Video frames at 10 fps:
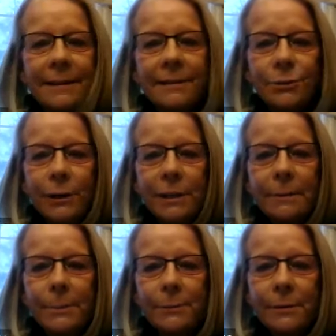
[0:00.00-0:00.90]
It's
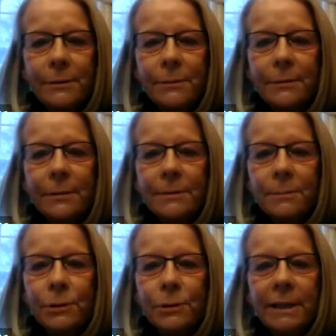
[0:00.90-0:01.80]
great to be with you
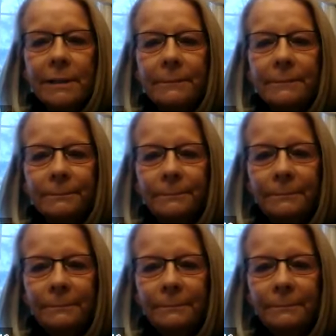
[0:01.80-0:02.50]
this morning.